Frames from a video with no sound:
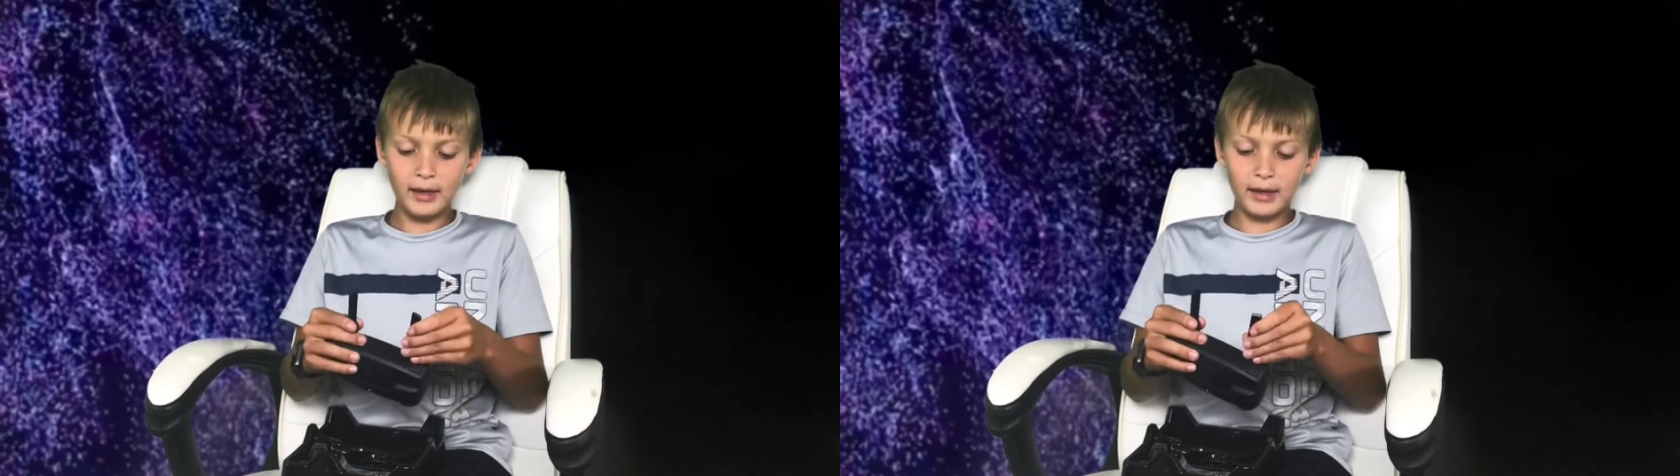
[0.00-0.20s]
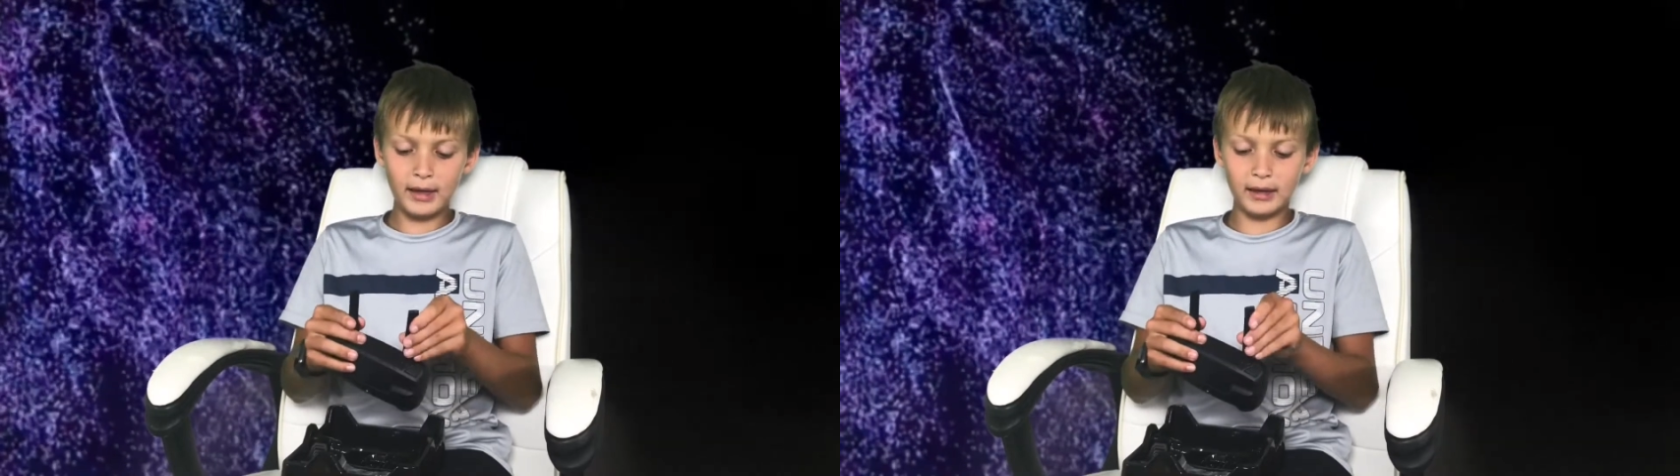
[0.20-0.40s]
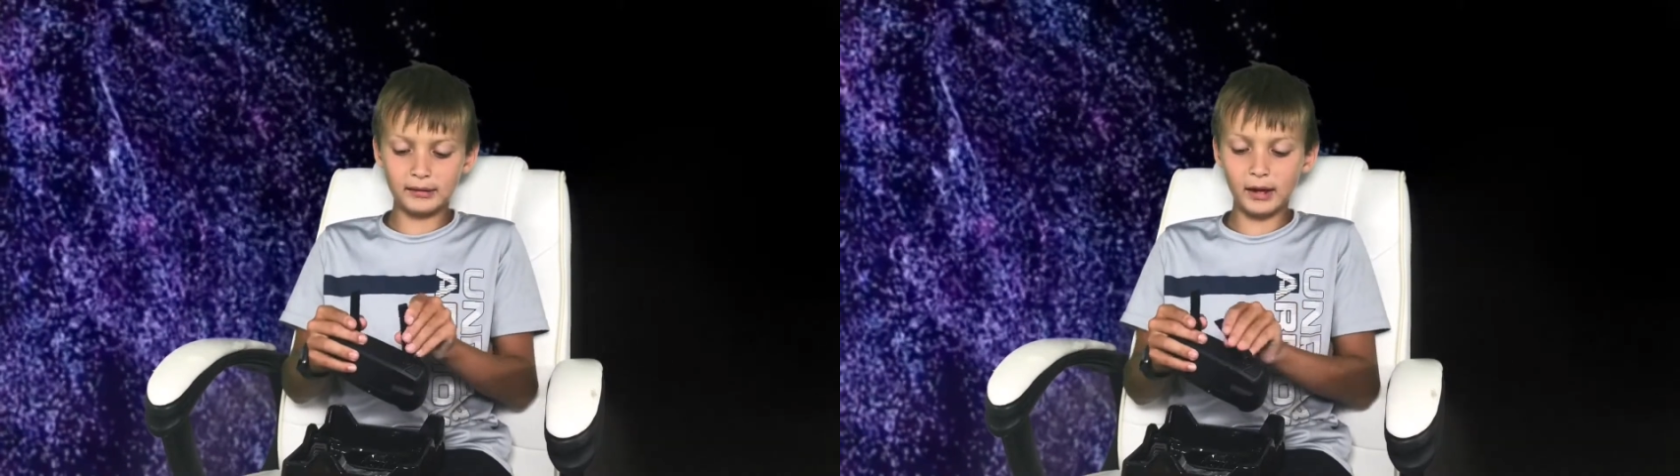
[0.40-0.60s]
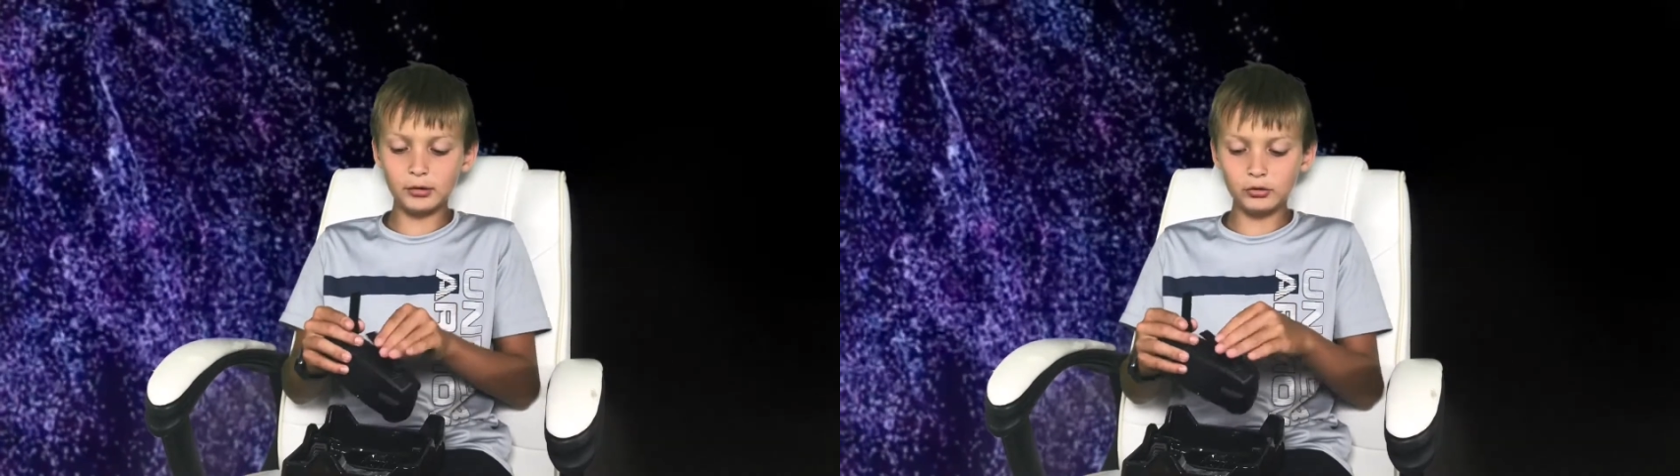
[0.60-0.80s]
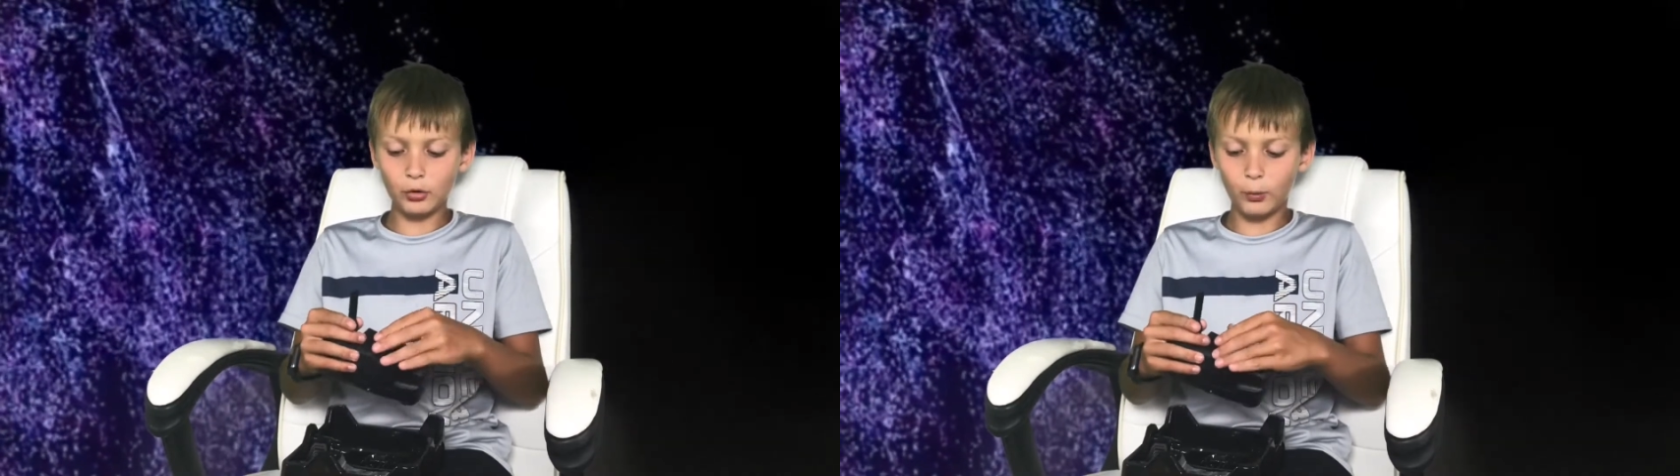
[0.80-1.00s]
and I
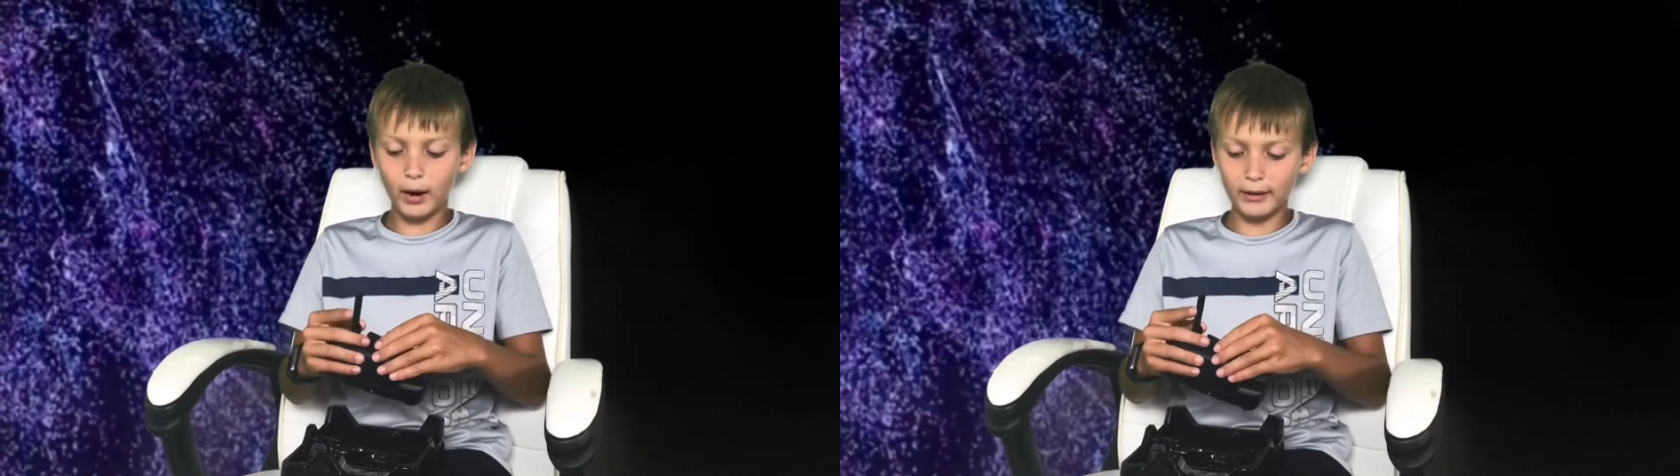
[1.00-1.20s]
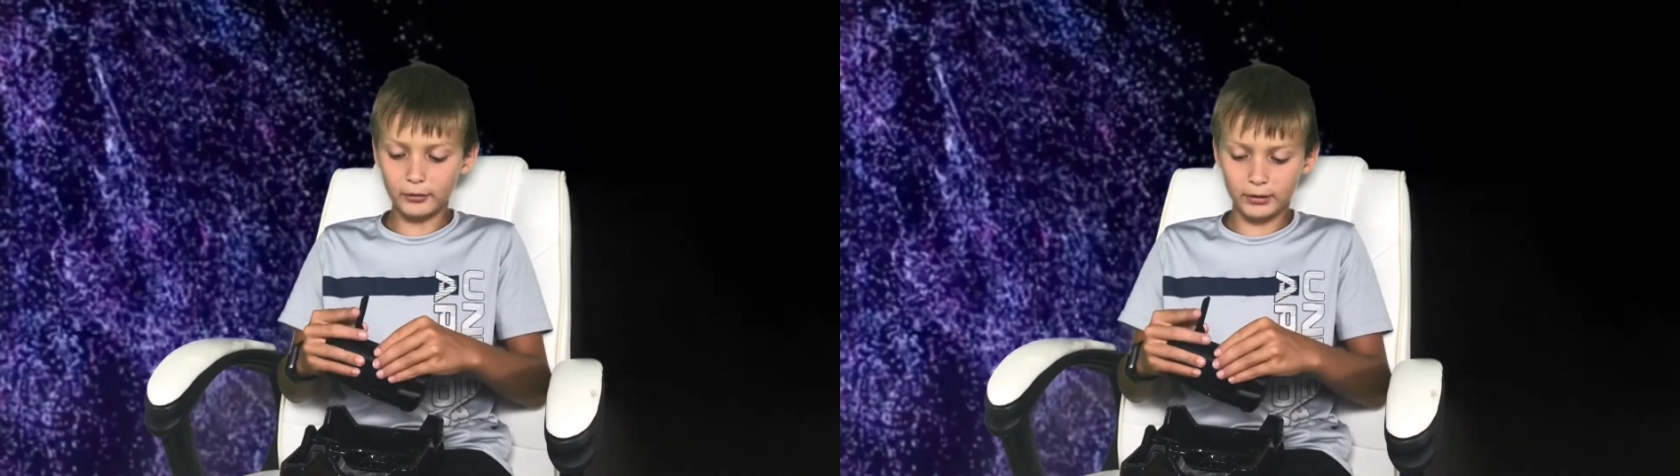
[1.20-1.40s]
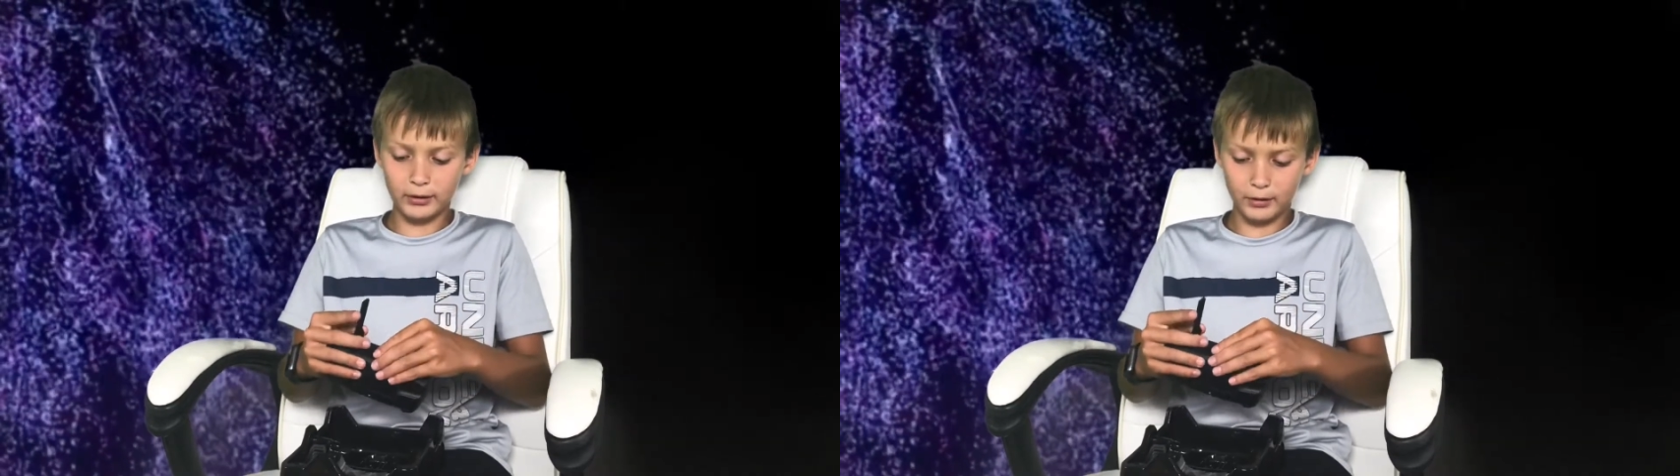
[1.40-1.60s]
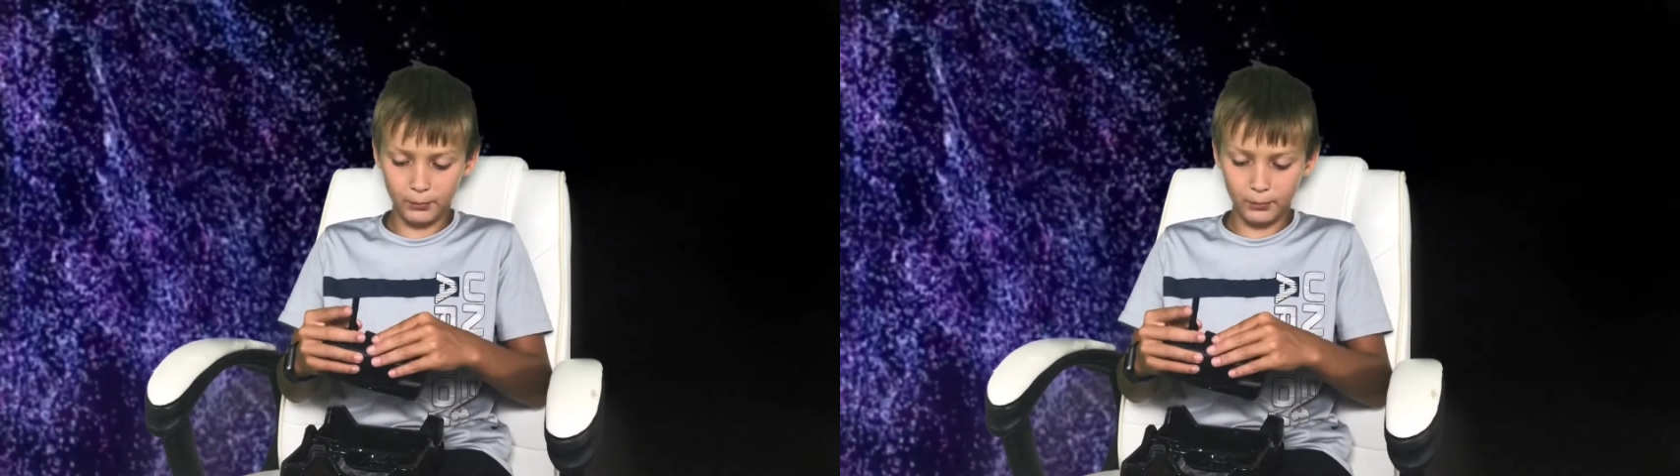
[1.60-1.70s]
don't know why they're here.